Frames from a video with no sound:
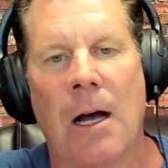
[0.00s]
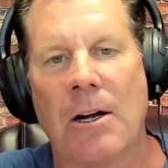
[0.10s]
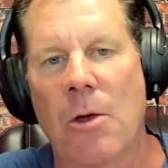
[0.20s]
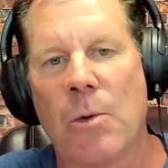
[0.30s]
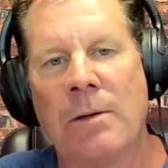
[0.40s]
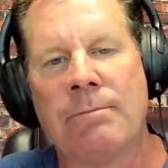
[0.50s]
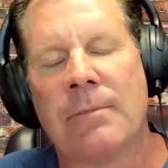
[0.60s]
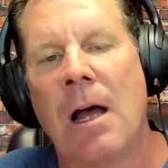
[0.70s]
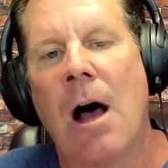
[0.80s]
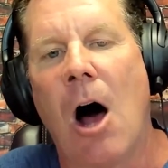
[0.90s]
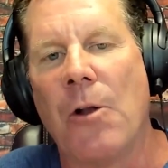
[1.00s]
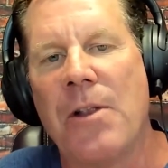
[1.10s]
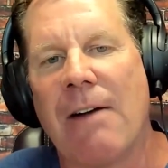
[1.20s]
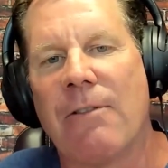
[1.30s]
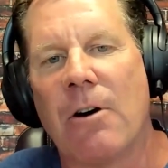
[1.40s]
Another one, I'll
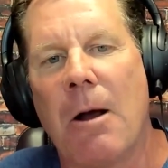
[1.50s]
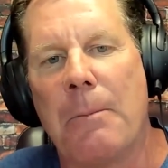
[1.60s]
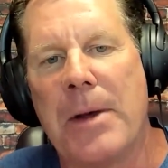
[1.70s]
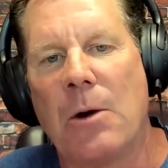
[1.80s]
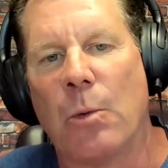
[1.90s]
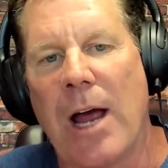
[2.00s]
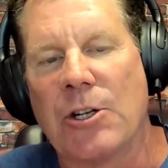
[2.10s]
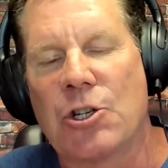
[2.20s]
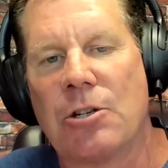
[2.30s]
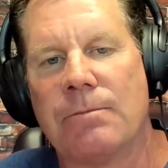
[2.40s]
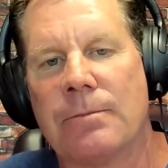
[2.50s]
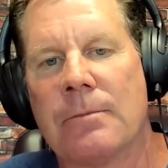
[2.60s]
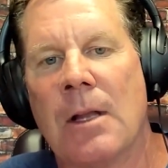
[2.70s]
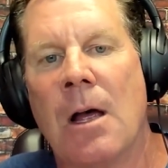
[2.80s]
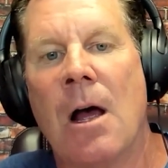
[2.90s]
never be rich.
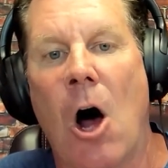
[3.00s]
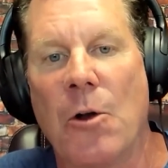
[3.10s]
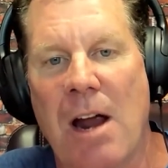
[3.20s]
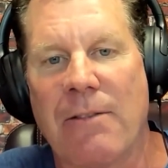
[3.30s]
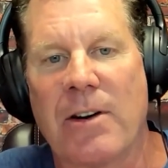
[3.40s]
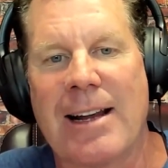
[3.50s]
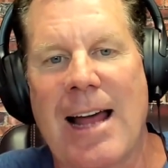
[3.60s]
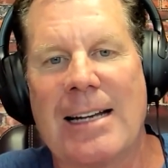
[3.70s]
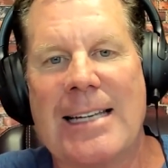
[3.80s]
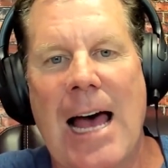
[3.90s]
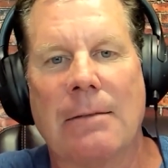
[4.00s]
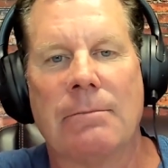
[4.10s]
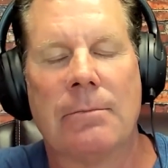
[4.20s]
I'll never get out of debt.